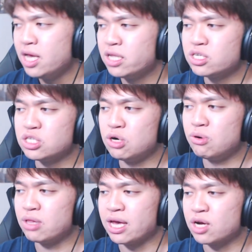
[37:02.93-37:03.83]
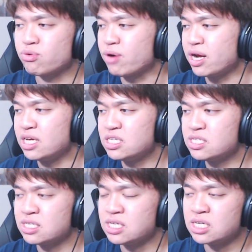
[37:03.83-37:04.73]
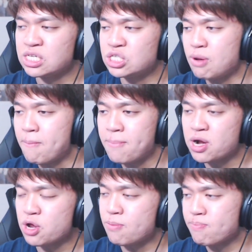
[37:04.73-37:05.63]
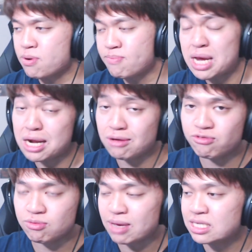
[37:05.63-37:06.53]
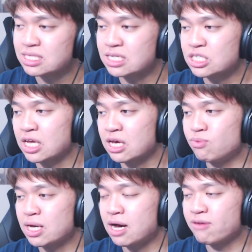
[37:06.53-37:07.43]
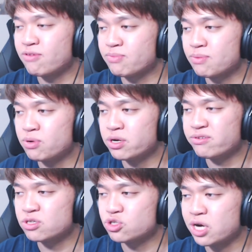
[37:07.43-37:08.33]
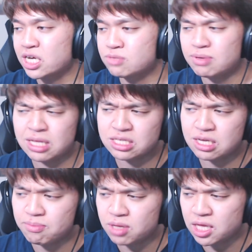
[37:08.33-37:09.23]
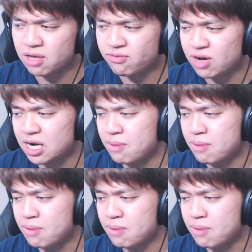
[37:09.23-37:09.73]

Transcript: There's no, like, crazy, super-duper meaningful message like we got from the previous tracks, but that's completely fine.